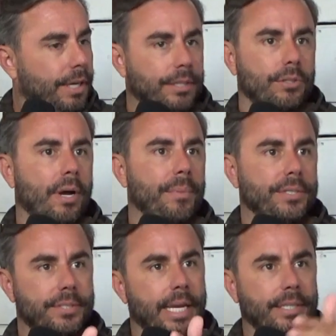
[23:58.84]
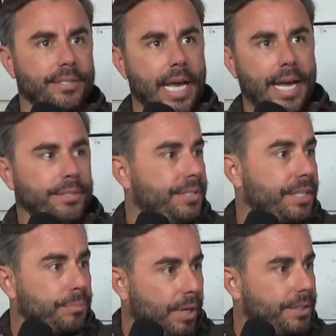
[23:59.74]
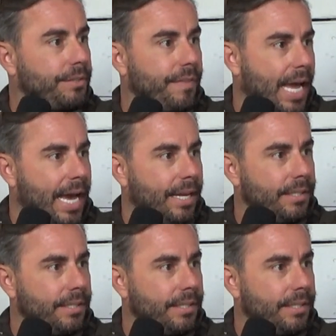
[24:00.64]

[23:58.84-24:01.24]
And so I'm going to set aside 6 months of that.